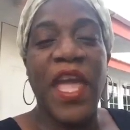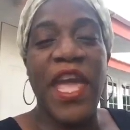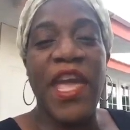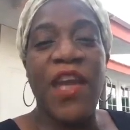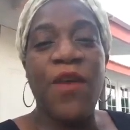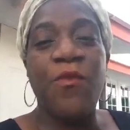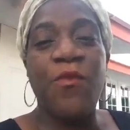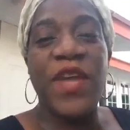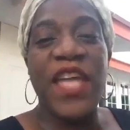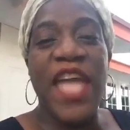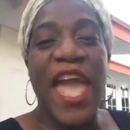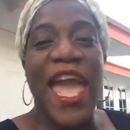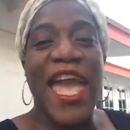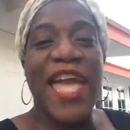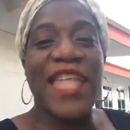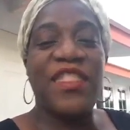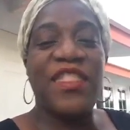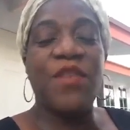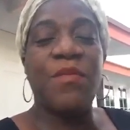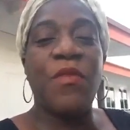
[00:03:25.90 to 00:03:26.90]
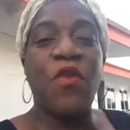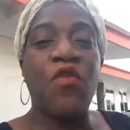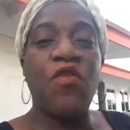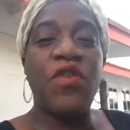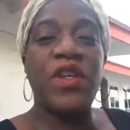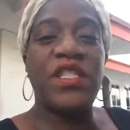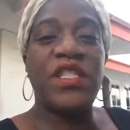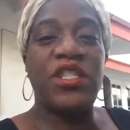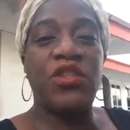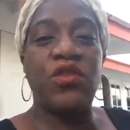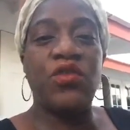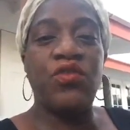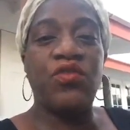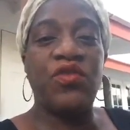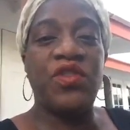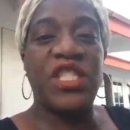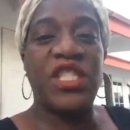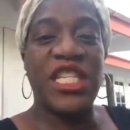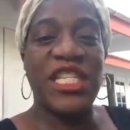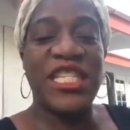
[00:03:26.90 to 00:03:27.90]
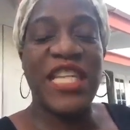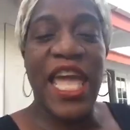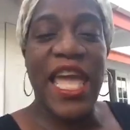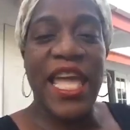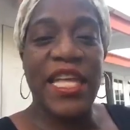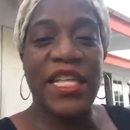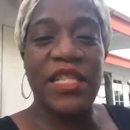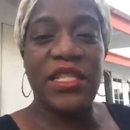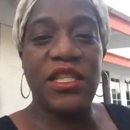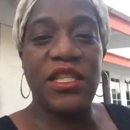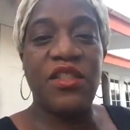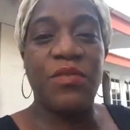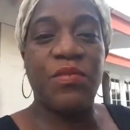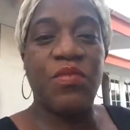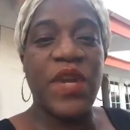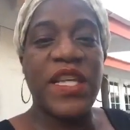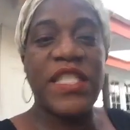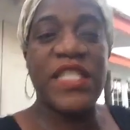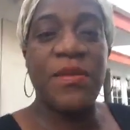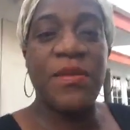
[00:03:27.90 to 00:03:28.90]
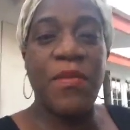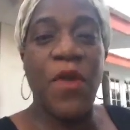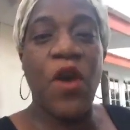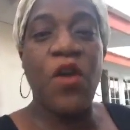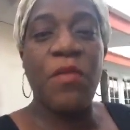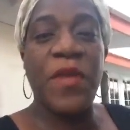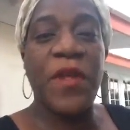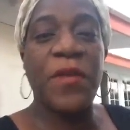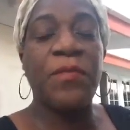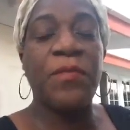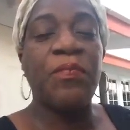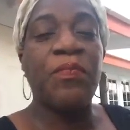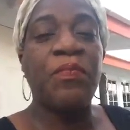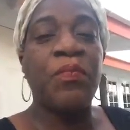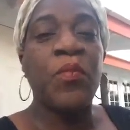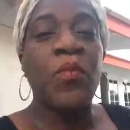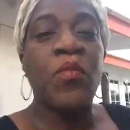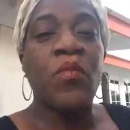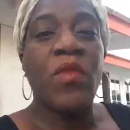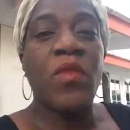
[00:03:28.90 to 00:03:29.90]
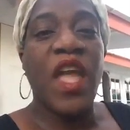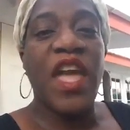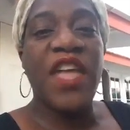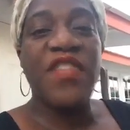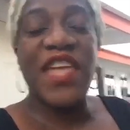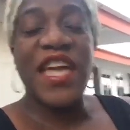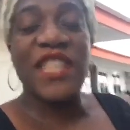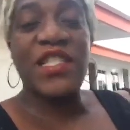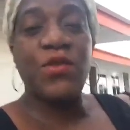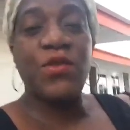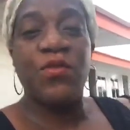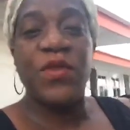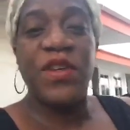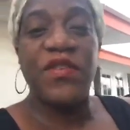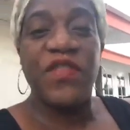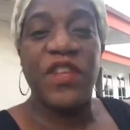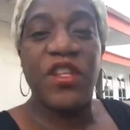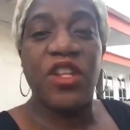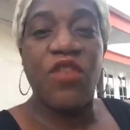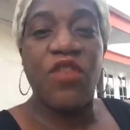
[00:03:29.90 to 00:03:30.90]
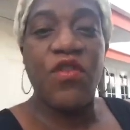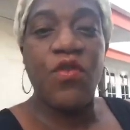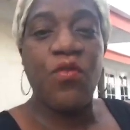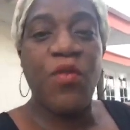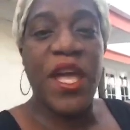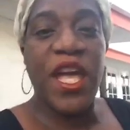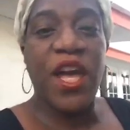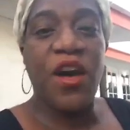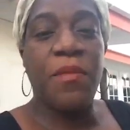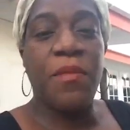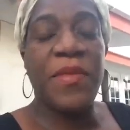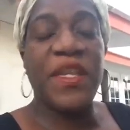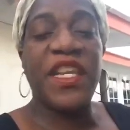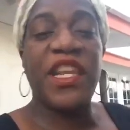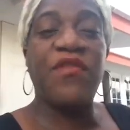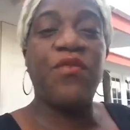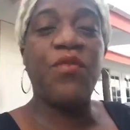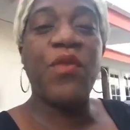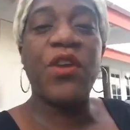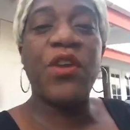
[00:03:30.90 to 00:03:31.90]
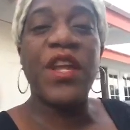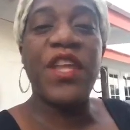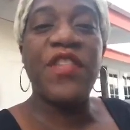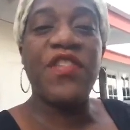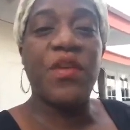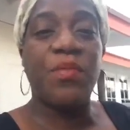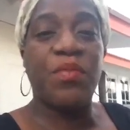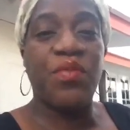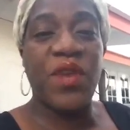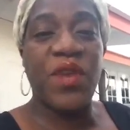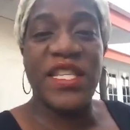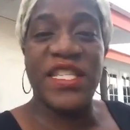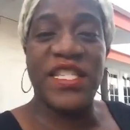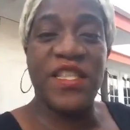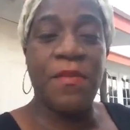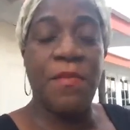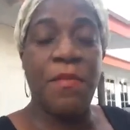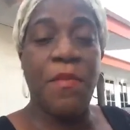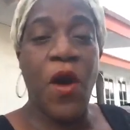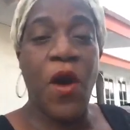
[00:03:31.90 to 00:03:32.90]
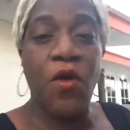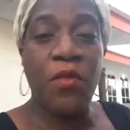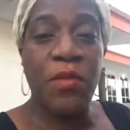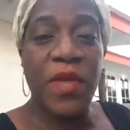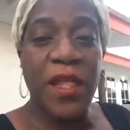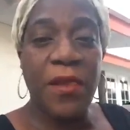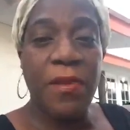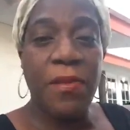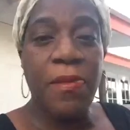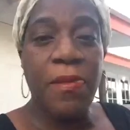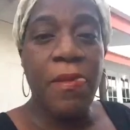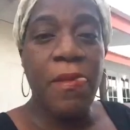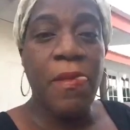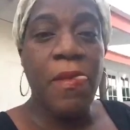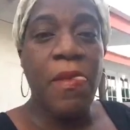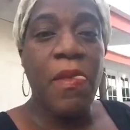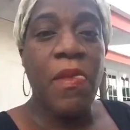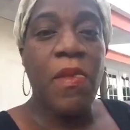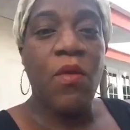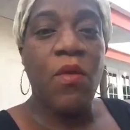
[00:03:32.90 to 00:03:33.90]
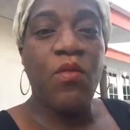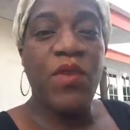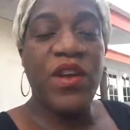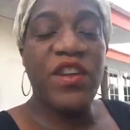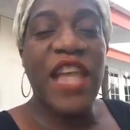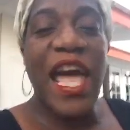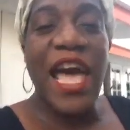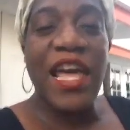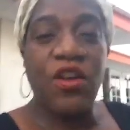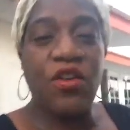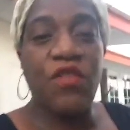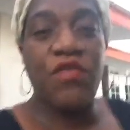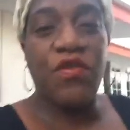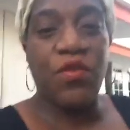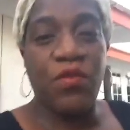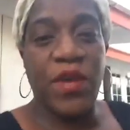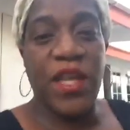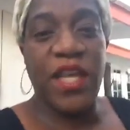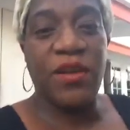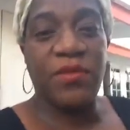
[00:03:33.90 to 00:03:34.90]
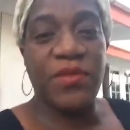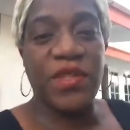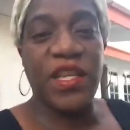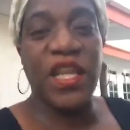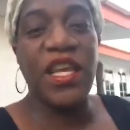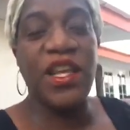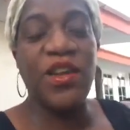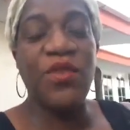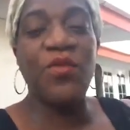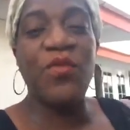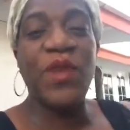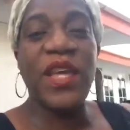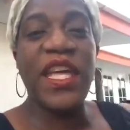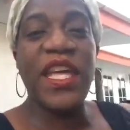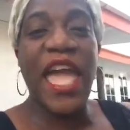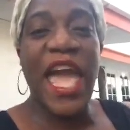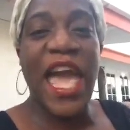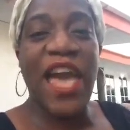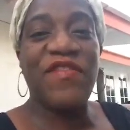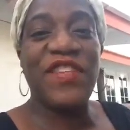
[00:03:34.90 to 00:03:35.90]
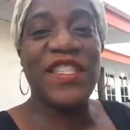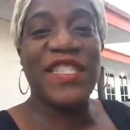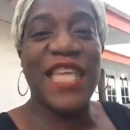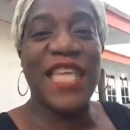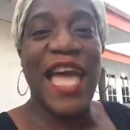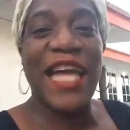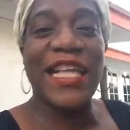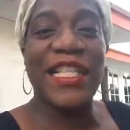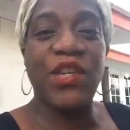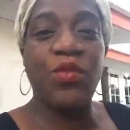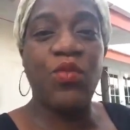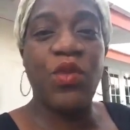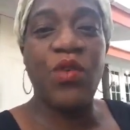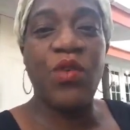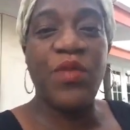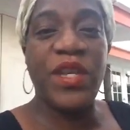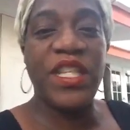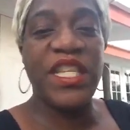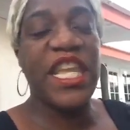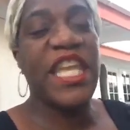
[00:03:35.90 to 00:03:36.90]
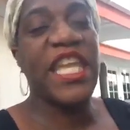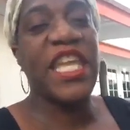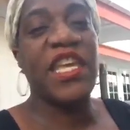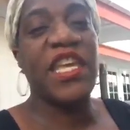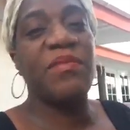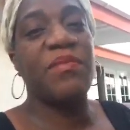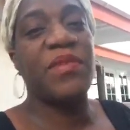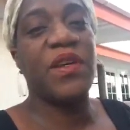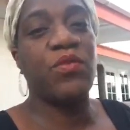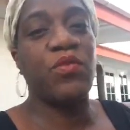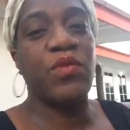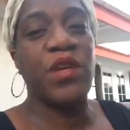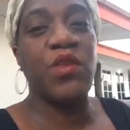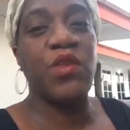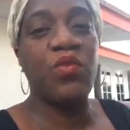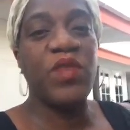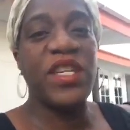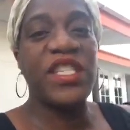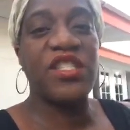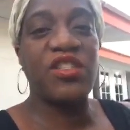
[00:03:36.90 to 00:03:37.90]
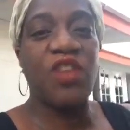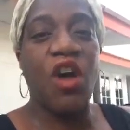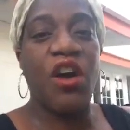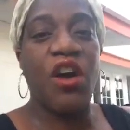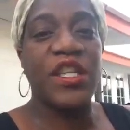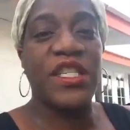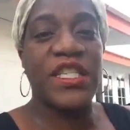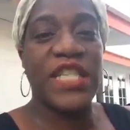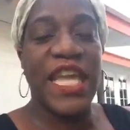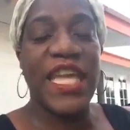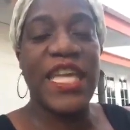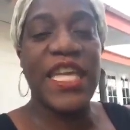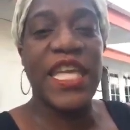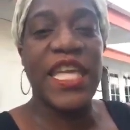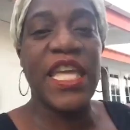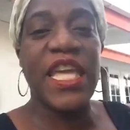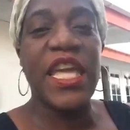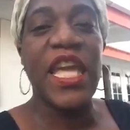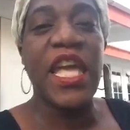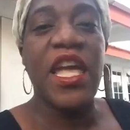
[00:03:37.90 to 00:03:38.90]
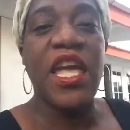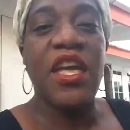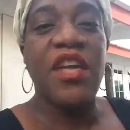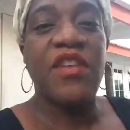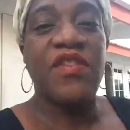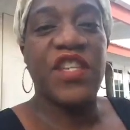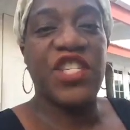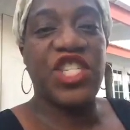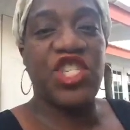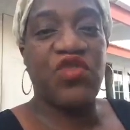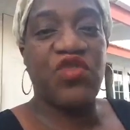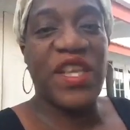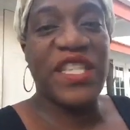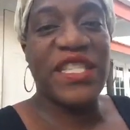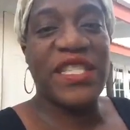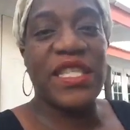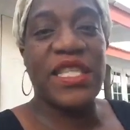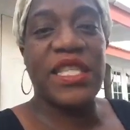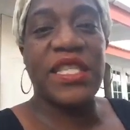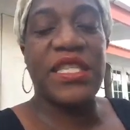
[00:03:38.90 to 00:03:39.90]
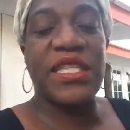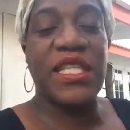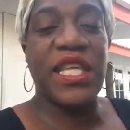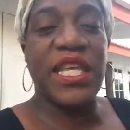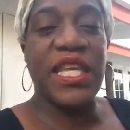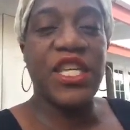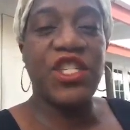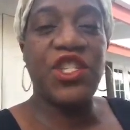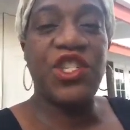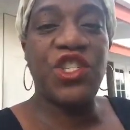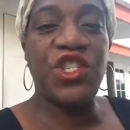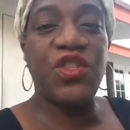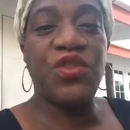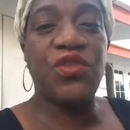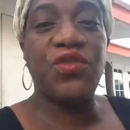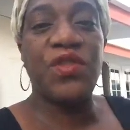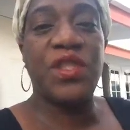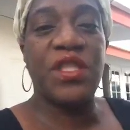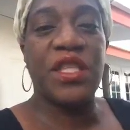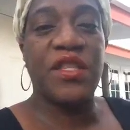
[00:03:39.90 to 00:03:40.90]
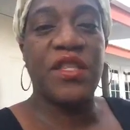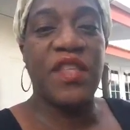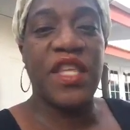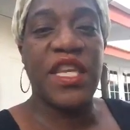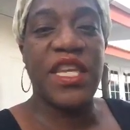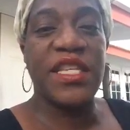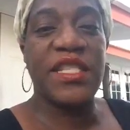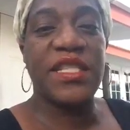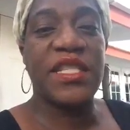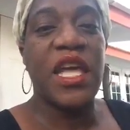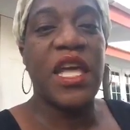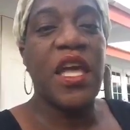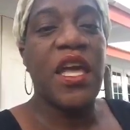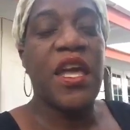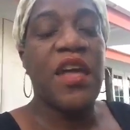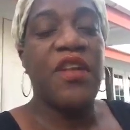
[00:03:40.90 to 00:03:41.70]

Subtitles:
And we add them on to today and to the present moment. And that's when we feel overwhelmed. But if we're in the present moment, we're not overwhelmed. We have exactly what we need. But when we start taking the stresses, the issues, the things,